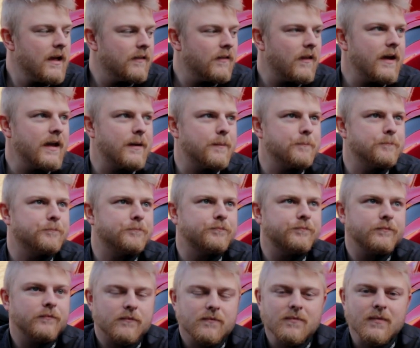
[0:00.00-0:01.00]
Like,
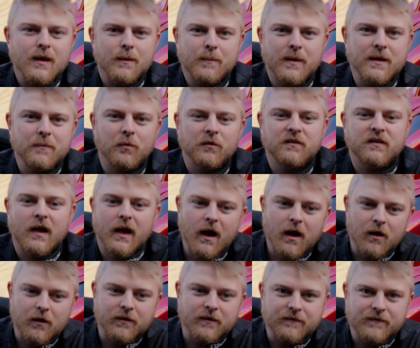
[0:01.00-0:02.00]
people say,
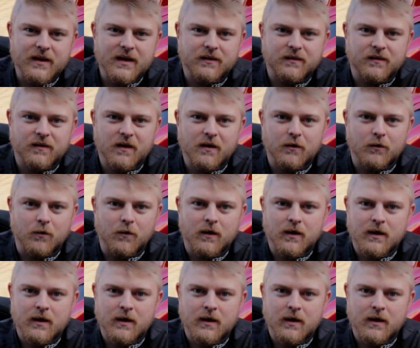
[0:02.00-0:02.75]
oh, the V2,